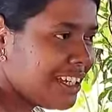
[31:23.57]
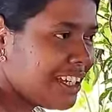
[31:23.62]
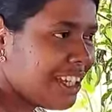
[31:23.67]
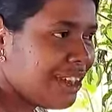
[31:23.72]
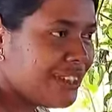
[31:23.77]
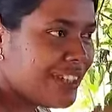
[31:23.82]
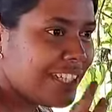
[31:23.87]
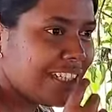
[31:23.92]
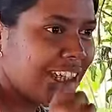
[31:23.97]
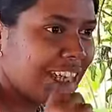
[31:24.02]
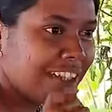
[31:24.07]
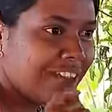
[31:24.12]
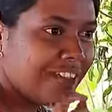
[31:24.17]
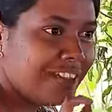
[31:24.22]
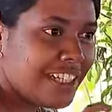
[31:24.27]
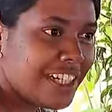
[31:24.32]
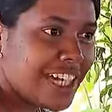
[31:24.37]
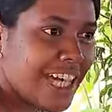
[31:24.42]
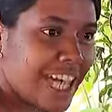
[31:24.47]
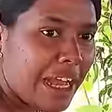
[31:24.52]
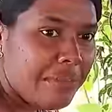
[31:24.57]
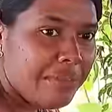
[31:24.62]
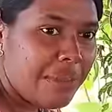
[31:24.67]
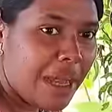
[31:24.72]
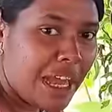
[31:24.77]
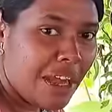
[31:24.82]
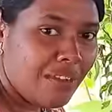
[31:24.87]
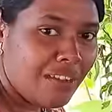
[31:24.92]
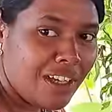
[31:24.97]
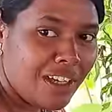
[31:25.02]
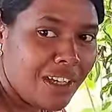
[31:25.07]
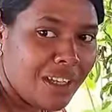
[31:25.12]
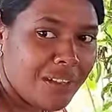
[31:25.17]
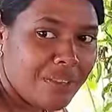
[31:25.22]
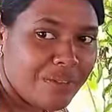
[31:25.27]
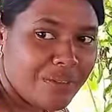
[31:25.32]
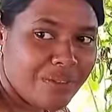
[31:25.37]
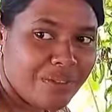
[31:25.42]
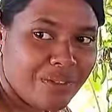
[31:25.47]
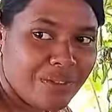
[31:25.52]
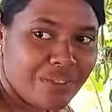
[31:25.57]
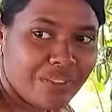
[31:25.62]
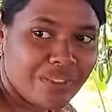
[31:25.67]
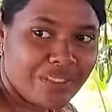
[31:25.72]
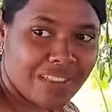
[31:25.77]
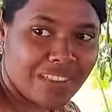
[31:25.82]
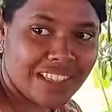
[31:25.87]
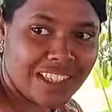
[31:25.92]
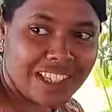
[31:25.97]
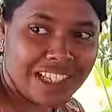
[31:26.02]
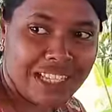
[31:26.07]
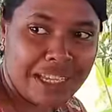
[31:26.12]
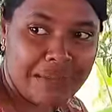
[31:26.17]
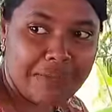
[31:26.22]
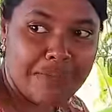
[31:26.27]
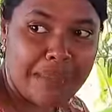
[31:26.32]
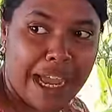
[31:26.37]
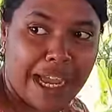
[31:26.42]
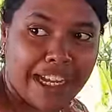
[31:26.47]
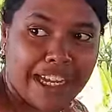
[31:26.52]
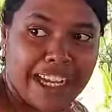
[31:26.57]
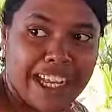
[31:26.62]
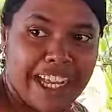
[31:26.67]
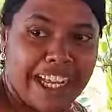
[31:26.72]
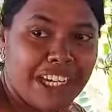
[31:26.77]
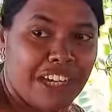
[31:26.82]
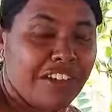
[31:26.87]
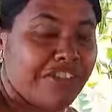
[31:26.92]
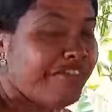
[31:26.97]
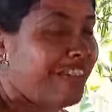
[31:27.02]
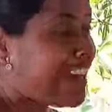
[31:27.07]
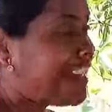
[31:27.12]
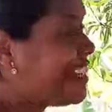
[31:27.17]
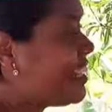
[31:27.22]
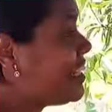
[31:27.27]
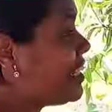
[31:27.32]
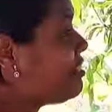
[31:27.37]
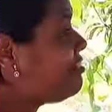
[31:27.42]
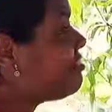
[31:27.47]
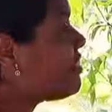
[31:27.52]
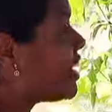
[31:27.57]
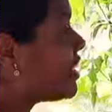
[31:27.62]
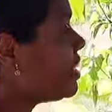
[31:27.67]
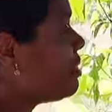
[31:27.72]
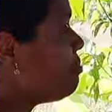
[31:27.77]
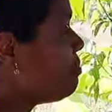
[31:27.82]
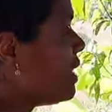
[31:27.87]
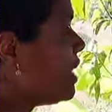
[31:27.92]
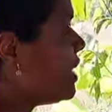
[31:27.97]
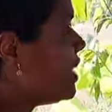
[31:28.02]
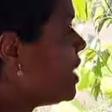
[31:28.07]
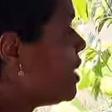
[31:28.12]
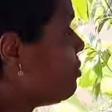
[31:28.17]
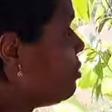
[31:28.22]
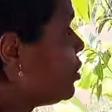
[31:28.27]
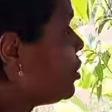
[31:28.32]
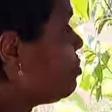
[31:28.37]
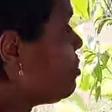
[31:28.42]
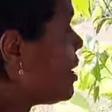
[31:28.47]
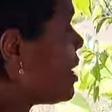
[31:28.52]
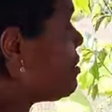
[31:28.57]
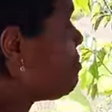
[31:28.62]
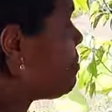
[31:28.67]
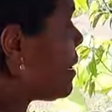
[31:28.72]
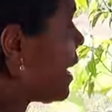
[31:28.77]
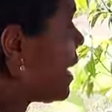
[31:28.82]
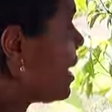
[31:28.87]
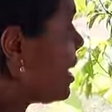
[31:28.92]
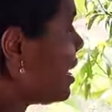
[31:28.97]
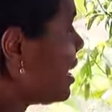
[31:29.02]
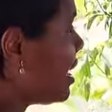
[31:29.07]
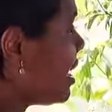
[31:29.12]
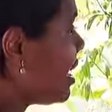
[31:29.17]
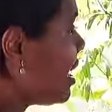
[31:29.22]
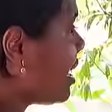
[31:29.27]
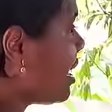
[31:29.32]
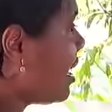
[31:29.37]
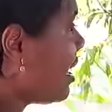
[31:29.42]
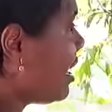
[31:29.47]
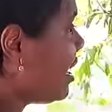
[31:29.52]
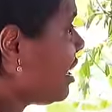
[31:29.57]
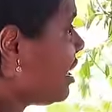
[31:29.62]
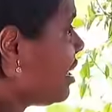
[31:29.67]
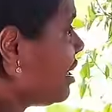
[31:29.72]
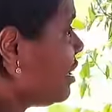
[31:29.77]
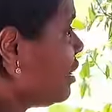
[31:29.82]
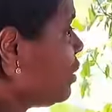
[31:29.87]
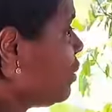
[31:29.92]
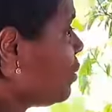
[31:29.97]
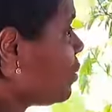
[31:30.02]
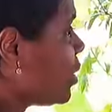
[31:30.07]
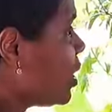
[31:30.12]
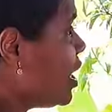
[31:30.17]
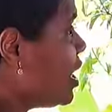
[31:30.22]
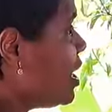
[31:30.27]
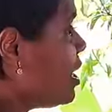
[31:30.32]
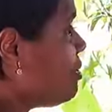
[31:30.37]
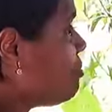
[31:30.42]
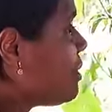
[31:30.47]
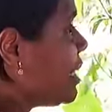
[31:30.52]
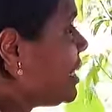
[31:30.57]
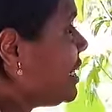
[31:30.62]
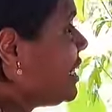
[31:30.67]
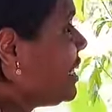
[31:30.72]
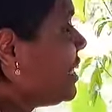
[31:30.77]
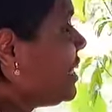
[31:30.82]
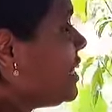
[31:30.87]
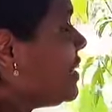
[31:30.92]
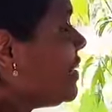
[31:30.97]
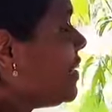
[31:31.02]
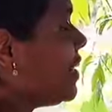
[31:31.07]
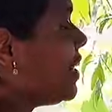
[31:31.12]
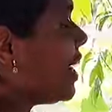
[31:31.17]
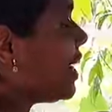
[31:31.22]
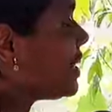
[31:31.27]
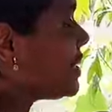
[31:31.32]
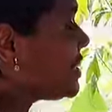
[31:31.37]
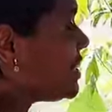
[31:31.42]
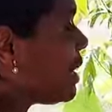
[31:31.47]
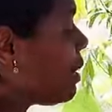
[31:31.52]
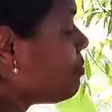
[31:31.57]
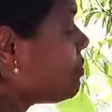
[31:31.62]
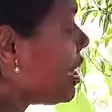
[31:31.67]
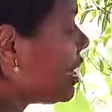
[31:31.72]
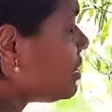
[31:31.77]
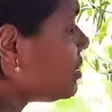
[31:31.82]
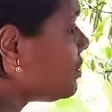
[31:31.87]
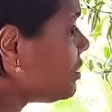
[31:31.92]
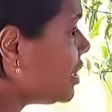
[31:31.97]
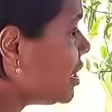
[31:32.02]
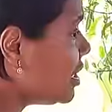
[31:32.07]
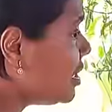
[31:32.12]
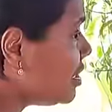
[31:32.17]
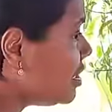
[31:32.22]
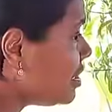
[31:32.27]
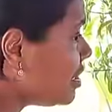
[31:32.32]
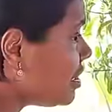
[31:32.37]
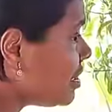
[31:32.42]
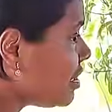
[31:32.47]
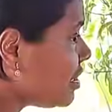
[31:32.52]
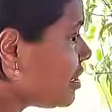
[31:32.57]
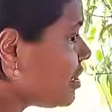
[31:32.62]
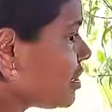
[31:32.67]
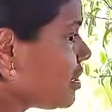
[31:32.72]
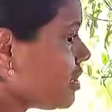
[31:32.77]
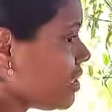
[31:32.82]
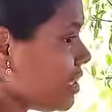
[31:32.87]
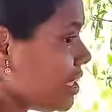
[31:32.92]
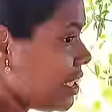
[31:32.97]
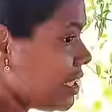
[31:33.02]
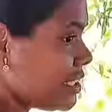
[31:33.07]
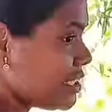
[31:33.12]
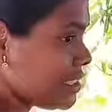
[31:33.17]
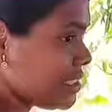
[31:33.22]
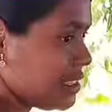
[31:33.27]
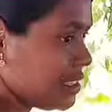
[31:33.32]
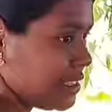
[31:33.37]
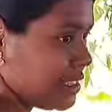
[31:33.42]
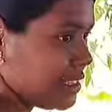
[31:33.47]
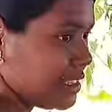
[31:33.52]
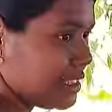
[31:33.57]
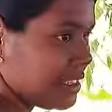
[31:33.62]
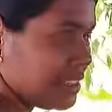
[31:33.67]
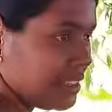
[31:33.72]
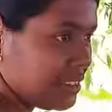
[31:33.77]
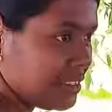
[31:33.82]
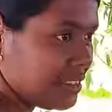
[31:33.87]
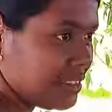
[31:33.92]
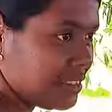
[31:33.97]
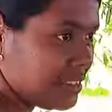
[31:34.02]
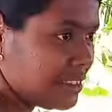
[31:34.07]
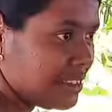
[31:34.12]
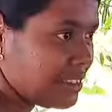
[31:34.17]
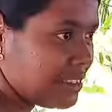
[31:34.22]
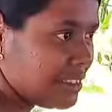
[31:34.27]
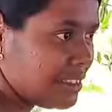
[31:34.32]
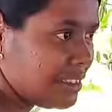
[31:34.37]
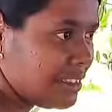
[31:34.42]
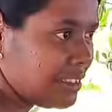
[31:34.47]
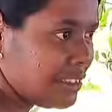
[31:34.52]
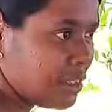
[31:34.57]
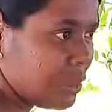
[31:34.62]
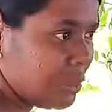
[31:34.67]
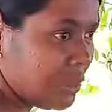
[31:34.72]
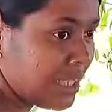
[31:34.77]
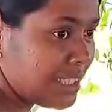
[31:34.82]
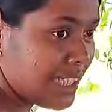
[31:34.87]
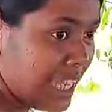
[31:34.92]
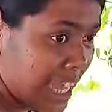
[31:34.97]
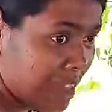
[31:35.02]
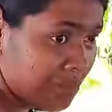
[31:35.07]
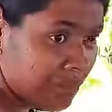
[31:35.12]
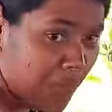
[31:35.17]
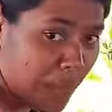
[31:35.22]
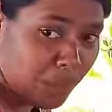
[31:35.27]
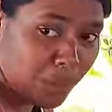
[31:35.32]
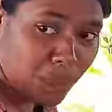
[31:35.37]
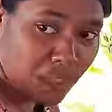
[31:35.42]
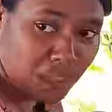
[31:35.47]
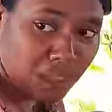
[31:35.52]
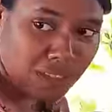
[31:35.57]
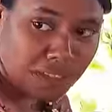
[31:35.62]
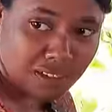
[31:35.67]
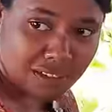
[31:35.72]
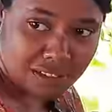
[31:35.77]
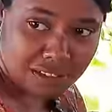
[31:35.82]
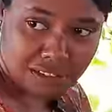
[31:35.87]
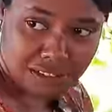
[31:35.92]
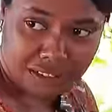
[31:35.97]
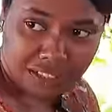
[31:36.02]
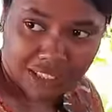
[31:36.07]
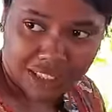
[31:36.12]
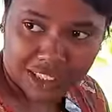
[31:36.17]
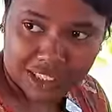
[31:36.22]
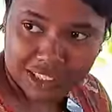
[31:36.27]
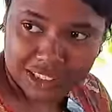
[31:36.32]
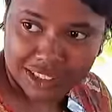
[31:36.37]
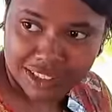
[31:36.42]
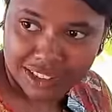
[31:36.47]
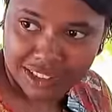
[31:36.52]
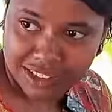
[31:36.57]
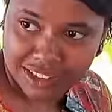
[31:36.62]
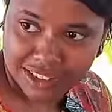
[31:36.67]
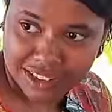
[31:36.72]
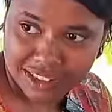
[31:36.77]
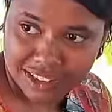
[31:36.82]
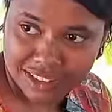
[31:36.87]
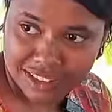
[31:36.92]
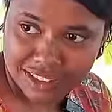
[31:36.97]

now did that word have power? yes. impact. Now, did the father mean him to be a pig? No. no. But did he accept that word? Yes. yes. So words have power? Yes.